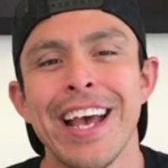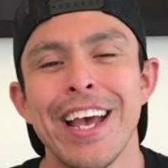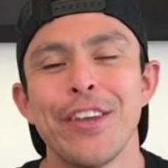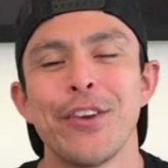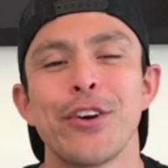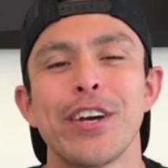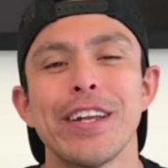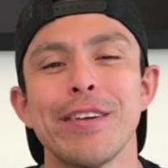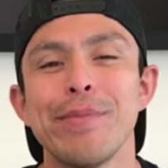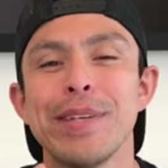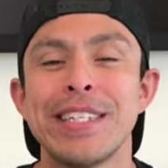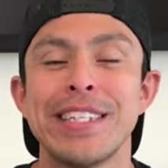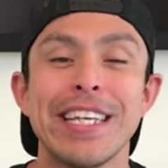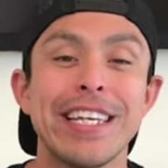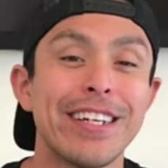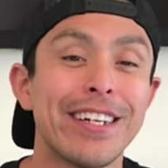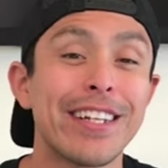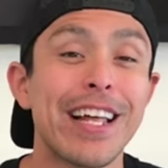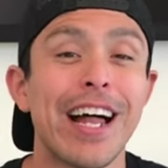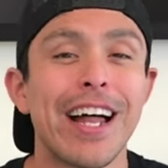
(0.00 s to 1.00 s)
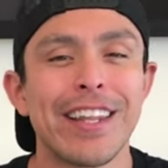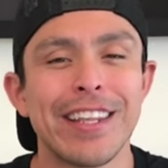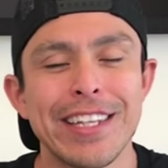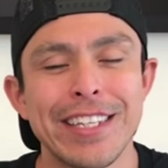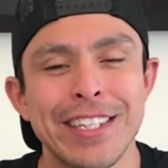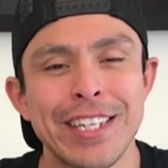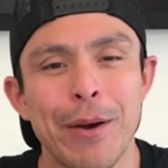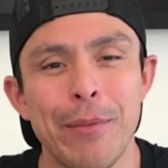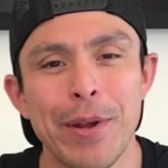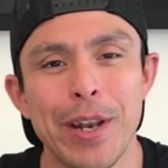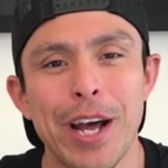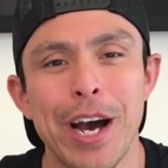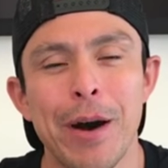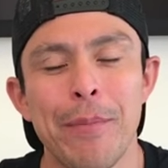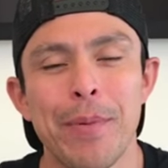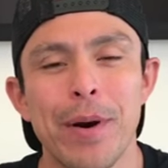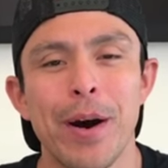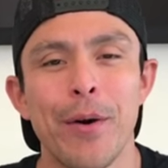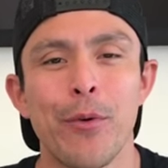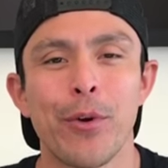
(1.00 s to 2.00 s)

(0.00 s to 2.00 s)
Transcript: You're going to be seeing a lot of these coming up.